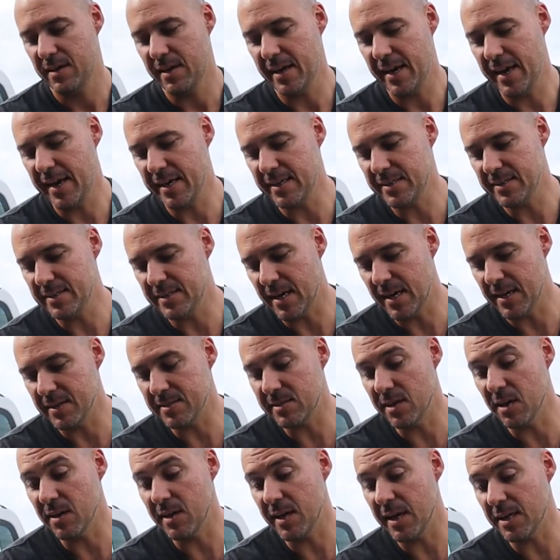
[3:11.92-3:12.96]
And
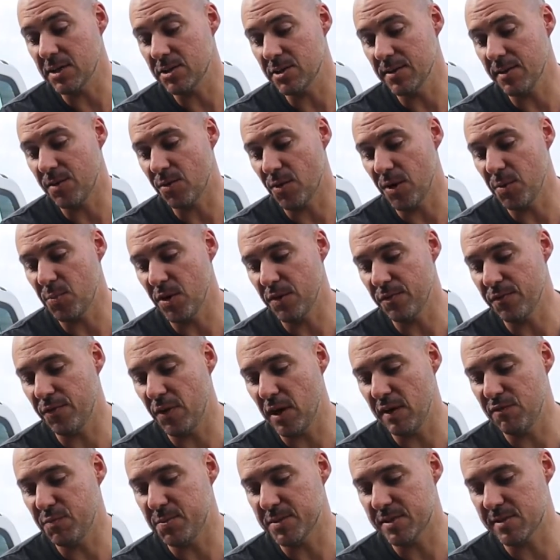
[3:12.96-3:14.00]
it's only actually
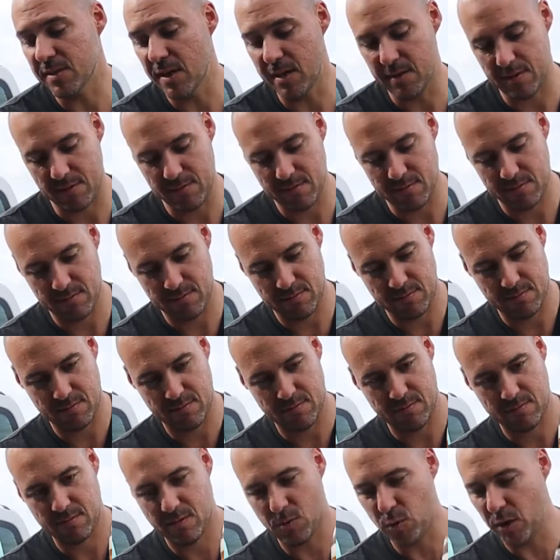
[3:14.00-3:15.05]
3.5%,
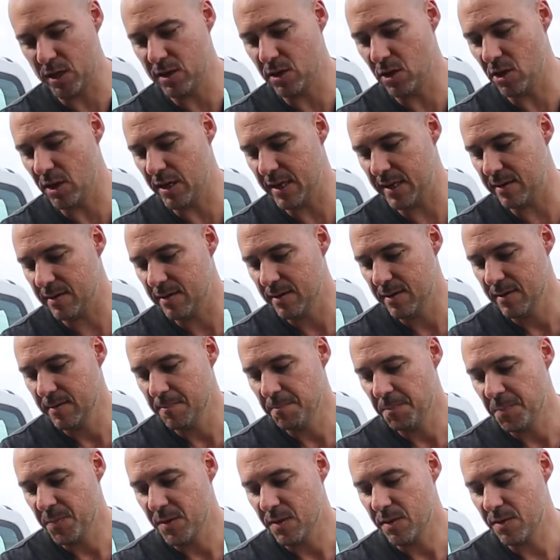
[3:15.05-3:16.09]
quite light,
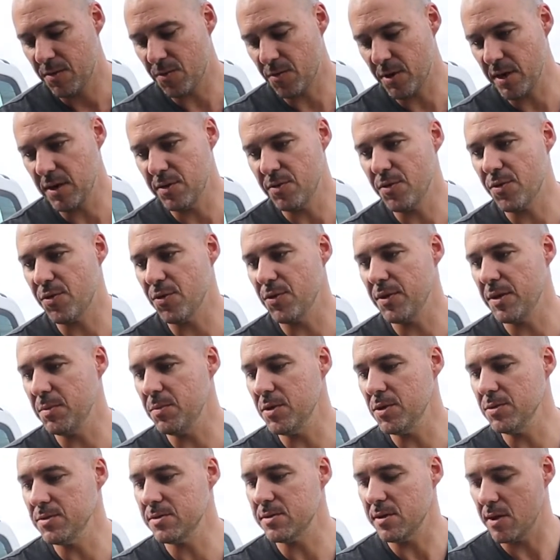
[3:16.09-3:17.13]
330
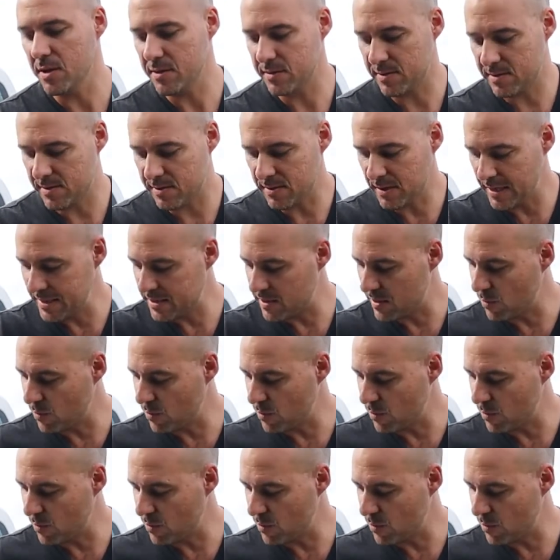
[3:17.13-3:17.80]
ml, so it's less